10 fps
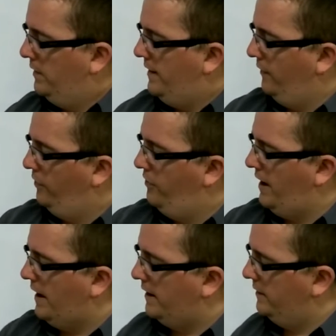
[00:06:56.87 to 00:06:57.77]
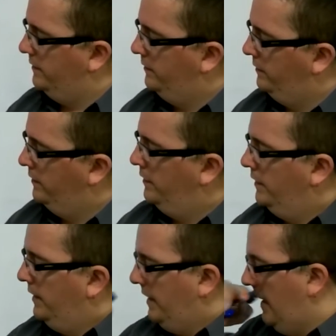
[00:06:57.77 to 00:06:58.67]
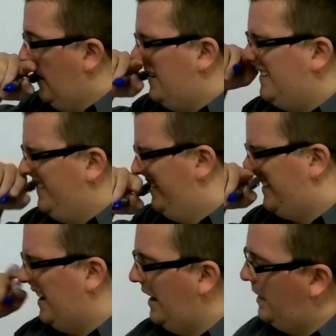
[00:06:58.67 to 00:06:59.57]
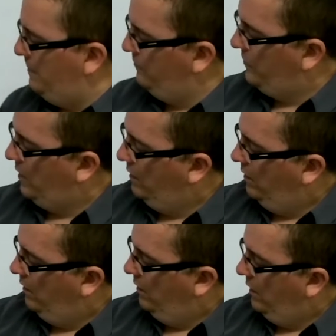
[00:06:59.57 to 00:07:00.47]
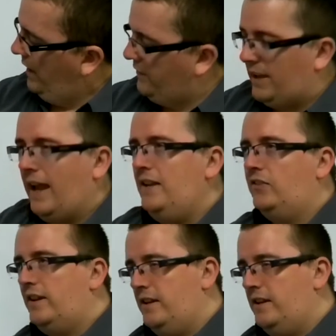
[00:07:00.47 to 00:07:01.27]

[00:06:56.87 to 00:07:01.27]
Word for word: now that is, um, if k is an